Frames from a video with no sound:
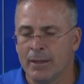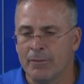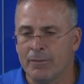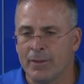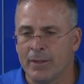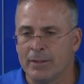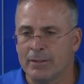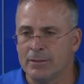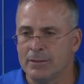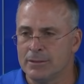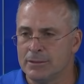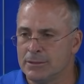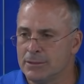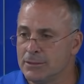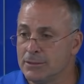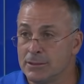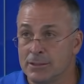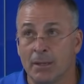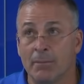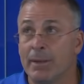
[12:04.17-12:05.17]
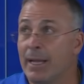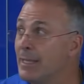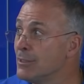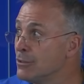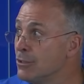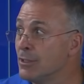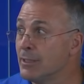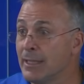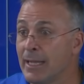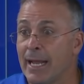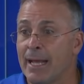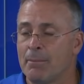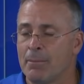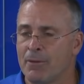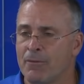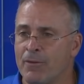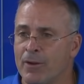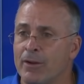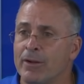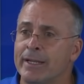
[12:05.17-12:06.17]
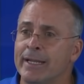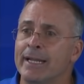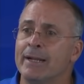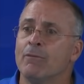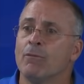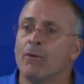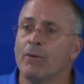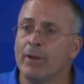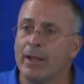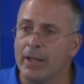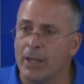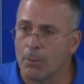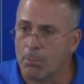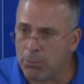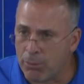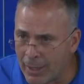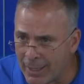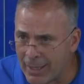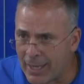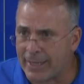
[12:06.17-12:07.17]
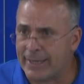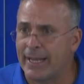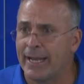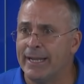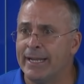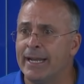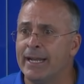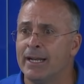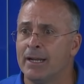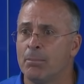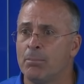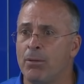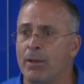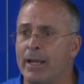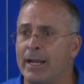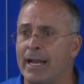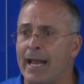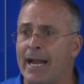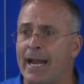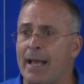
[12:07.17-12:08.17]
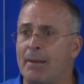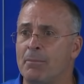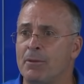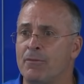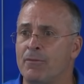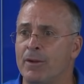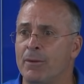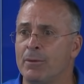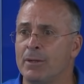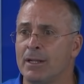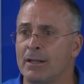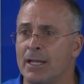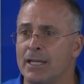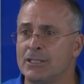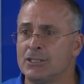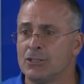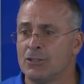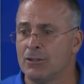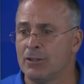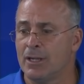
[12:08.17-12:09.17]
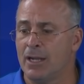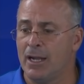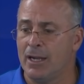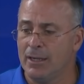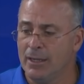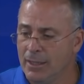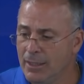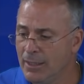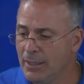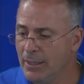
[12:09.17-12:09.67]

I think some guys looked in the atmosphere and didn't you know play like they needed to play in that atmosphere when the lights turned on.